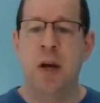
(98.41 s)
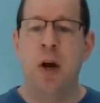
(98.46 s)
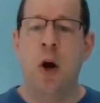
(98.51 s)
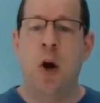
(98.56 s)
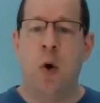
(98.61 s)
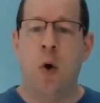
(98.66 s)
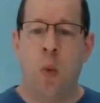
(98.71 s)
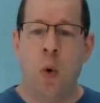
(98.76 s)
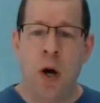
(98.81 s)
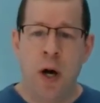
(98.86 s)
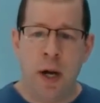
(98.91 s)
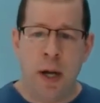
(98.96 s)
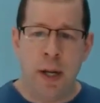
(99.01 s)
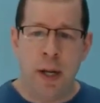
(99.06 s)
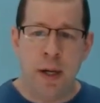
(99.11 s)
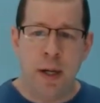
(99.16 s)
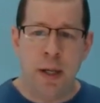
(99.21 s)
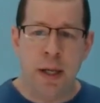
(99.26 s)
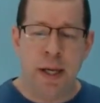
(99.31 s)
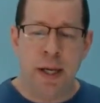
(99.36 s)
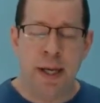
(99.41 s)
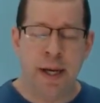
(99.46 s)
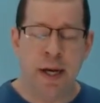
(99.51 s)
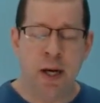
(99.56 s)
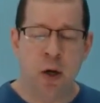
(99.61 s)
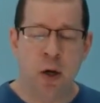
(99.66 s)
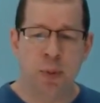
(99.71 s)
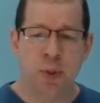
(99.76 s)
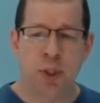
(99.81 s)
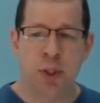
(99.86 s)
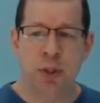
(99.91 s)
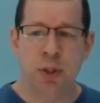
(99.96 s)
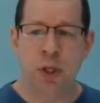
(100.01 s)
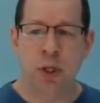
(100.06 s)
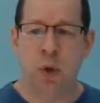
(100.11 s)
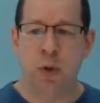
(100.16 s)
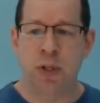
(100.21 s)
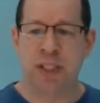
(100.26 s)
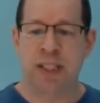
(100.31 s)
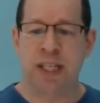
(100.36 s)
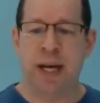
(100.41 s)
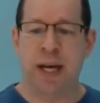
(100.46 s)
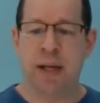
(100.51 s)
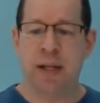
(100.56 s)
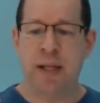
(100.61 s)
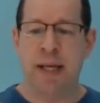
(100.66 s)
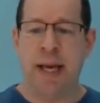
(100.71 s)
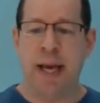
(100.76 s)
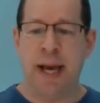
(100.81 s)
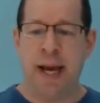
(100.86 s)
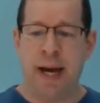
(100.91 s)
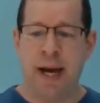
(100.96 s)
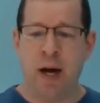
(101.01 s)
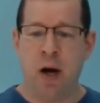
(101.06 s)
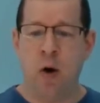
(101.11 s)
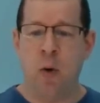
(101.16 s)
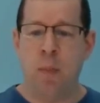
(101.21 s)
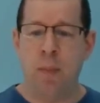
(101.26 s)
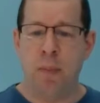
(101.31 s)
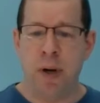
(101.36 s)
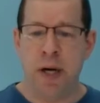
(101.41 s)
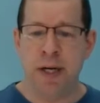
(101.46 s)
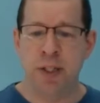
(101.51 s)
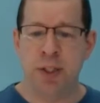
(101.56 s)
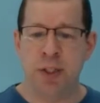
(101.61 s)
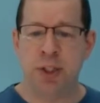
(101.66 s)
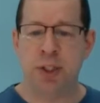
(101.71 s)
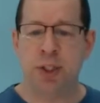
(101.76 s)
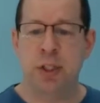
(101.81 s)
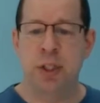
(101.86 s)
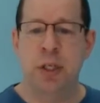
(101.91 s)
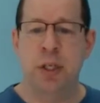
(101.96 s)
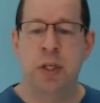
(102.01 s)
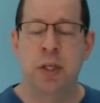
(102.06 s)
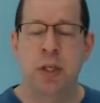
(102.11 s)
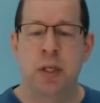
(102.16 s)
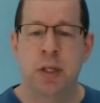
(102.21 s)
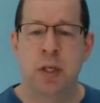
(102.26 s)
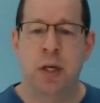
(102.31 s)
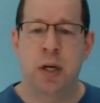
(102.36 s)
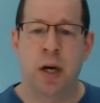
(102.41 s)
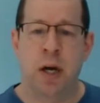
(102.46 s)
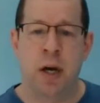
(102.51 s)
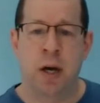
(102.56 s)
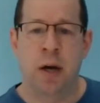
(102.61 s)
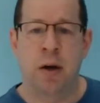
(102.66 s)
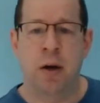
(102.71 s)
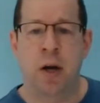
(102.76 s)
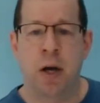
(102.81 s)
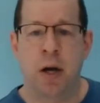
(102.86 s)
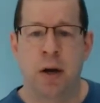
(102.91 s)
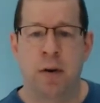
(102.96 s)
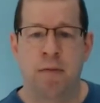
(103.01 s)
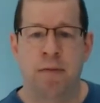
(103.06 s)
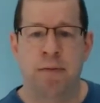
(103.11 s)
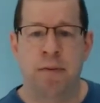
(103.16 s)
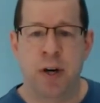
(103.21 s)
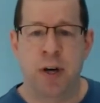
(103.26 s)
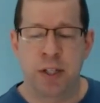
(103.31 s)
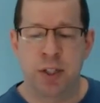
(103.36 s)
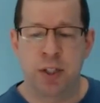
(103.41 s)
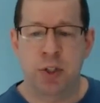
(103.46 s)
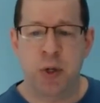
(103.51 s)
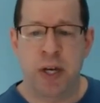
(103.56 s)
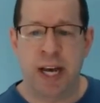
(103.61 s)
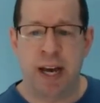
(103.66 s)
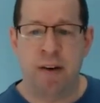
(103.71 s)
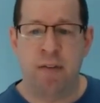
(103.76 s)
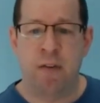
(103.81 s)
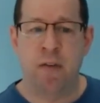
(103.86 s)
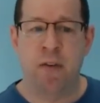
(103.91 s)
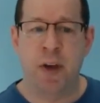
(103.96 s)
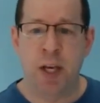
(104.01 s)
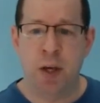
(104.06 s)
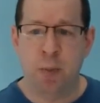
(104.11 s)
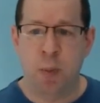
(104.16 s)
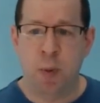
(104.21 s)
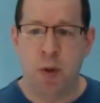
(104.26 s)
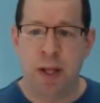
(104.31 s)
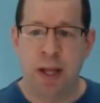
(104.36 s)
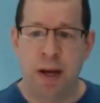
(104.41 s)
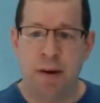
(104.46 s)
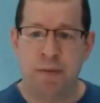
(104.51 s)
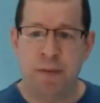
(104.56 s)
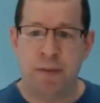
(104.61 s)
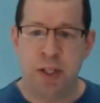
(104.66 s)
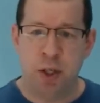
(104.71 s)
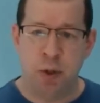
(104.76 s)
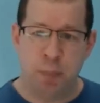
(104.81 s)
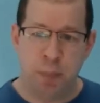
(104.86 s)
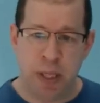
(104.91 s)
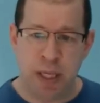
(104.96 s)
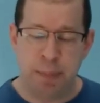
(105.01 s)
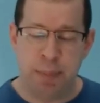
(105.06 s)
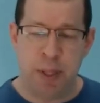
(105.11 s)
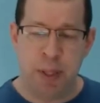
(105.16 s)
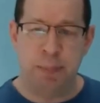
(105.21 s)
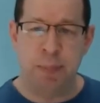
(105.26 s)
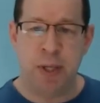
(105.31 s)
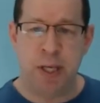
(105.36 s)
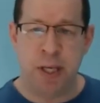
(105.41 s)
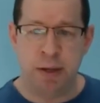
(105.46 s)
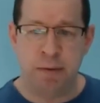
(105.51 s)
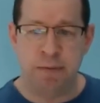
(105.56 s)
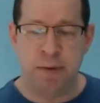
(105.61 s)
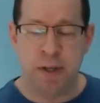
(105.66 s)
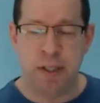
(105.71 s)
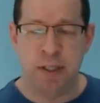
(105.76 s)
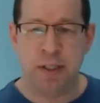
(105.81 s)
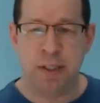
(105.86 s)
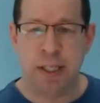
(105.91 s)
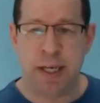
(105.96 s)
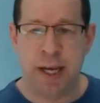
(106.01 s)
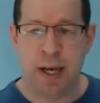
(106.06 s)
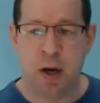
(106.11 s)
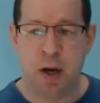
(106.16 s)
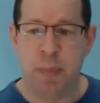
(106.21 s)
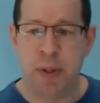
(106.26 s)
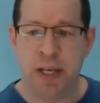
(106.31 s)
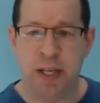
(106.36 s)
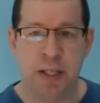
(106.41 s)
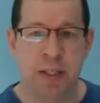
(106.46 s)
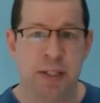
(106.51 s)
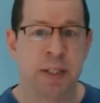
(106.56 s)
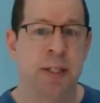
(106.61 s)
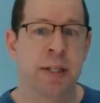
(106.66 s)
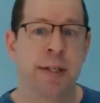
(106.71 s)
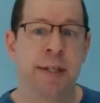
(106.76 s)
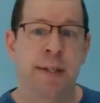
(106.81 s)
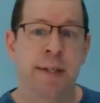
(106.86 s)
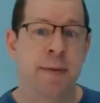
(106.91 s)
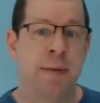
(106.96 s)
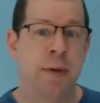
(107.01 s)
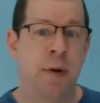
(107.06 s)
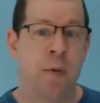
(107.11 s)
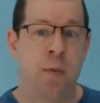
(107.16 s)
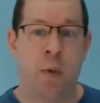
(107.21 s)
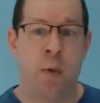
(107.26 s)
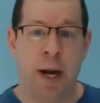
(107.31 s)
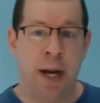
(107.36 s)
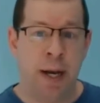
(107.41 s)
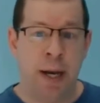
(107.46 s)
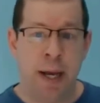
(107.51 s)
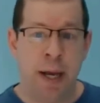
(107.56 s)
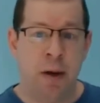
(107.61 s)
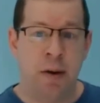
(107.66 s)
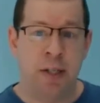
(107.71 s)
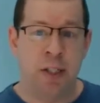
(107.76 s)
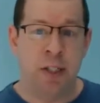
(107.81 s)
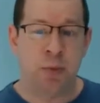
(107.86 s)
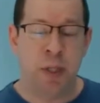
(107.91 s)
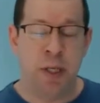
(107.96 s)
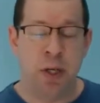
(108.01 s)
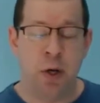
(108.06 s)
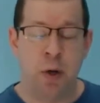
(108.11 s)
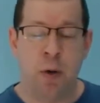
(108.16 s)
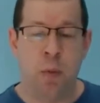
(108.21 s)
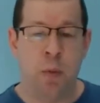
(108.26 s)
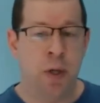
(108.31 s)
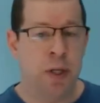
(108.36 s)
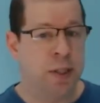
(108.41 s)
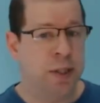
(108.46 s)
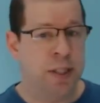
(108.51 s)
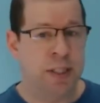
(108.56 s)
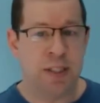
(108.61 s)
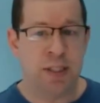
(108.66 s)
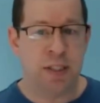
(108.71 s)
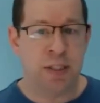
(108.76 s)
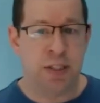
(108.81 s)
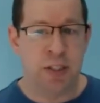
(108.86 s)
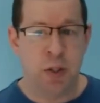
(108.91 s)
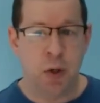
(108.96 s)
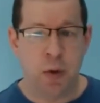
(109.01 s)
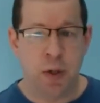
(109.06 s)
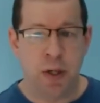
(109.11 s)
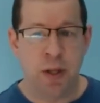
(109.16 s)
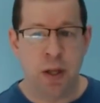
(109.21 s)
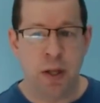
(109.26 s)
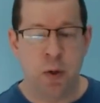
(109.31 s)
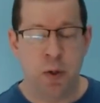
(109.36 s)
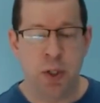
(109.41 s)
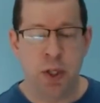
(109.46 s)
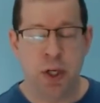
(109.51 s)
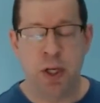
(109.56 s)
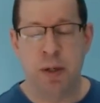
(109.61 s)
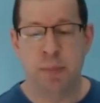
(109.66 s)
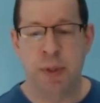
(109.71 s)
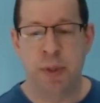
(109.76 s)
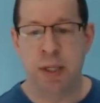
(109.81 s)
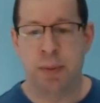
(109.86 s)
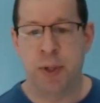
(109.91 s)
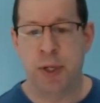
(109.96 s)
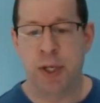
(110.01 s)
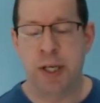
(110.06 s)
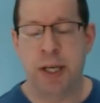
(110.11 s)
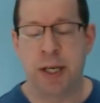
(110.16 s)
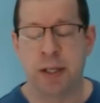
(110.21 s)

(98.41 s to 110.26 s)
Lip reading: One, it helps you know exactly how much funds you have available left in your PPP funds account, because right now, as we know, this is the only loan you're going to be able to get.